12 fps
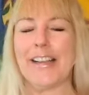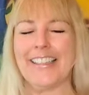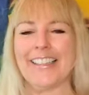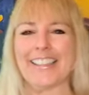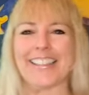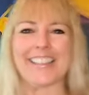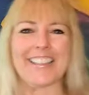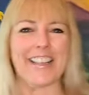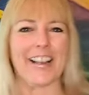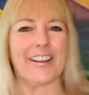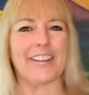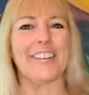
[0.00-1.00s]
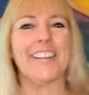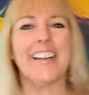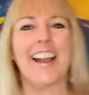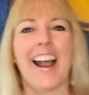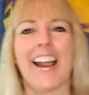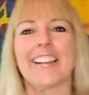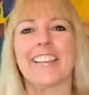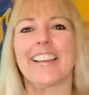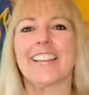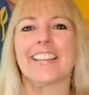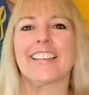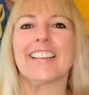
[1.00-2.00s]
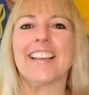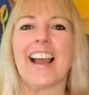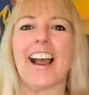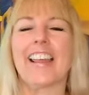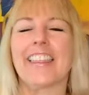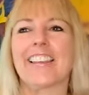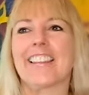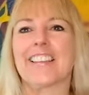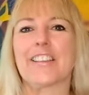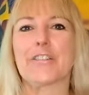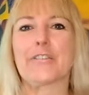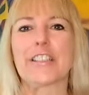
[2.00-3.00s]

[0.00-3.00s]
so, I think that I think that you